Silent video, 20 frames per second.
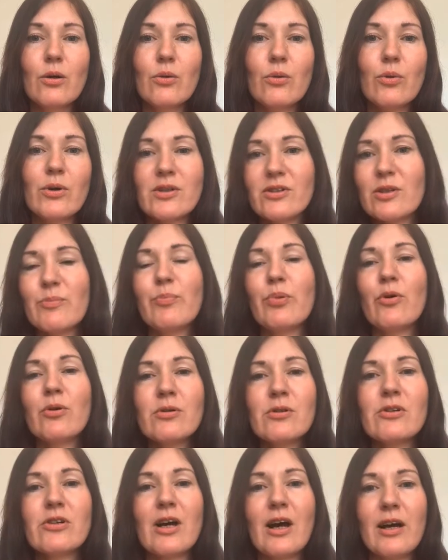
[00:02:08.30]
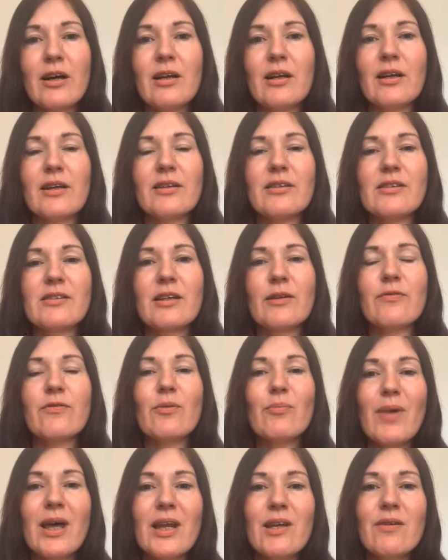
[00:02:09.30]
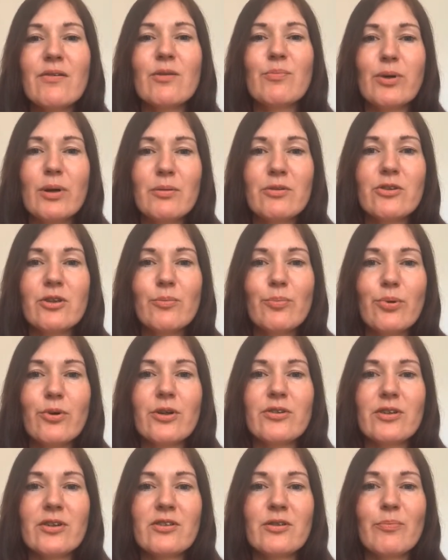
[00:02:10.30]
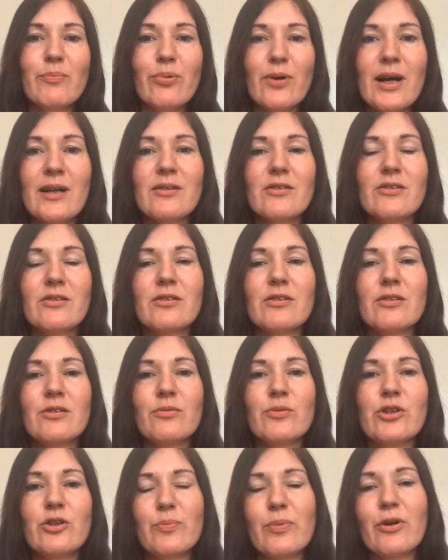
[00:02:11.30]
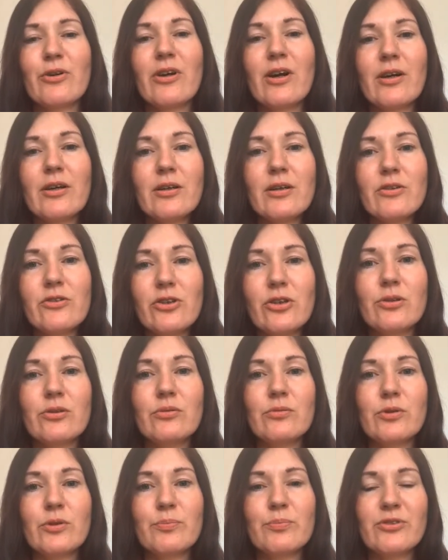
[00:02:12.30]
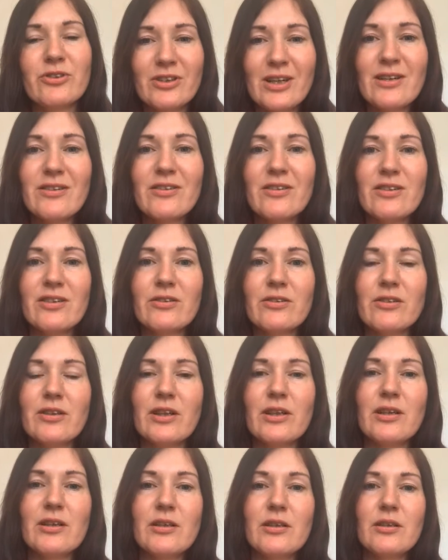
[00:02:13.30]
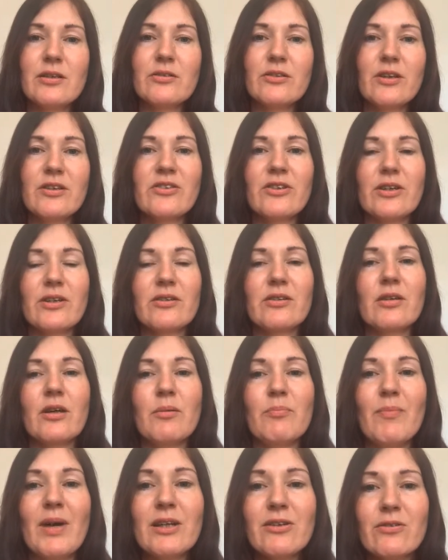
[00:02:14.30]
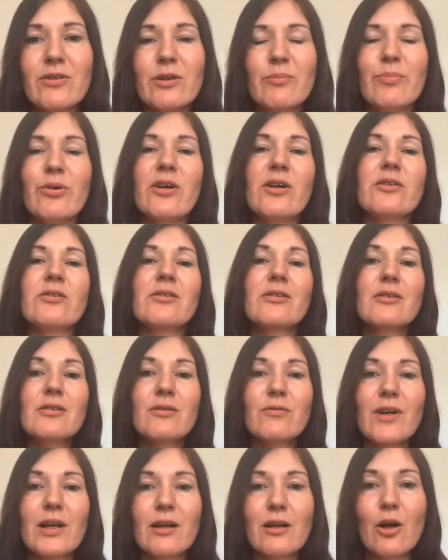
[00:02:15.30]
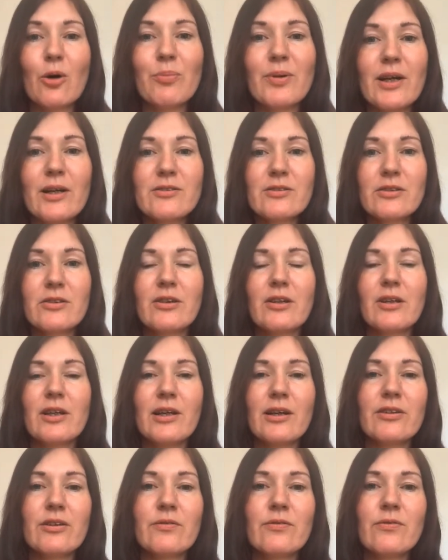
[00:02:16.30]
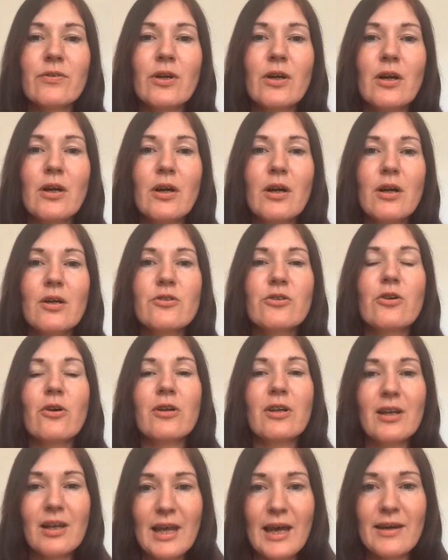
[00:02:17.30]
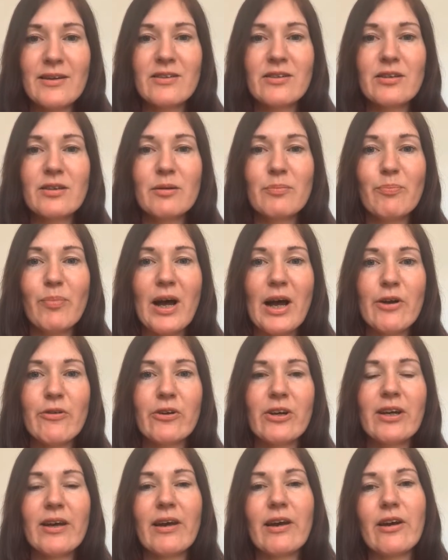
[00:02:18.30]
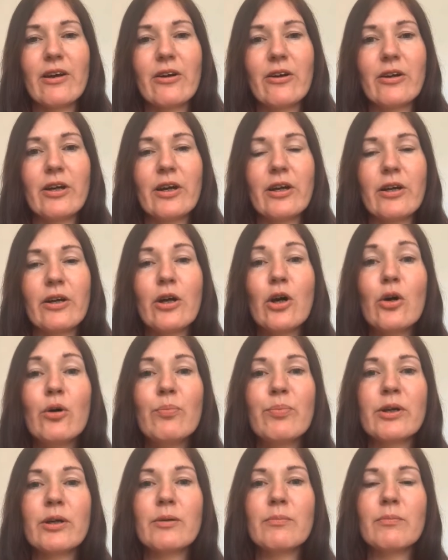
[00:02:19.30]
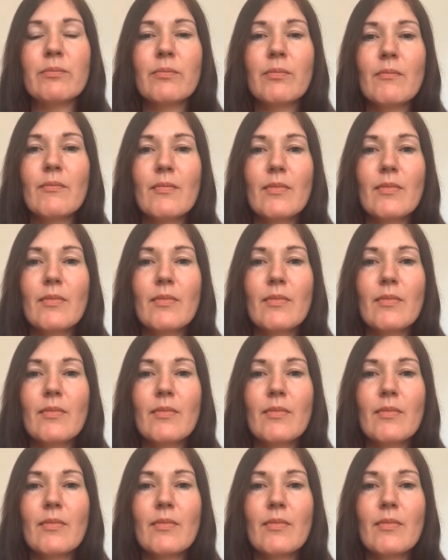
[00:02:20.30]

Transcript: What is important to highlight is that for many of the publishing projects and practices which both I and Joe will present here today, such as Mattering Press, the Radical Open Access Collective, Scholar-led, Pirate Care and COPIM,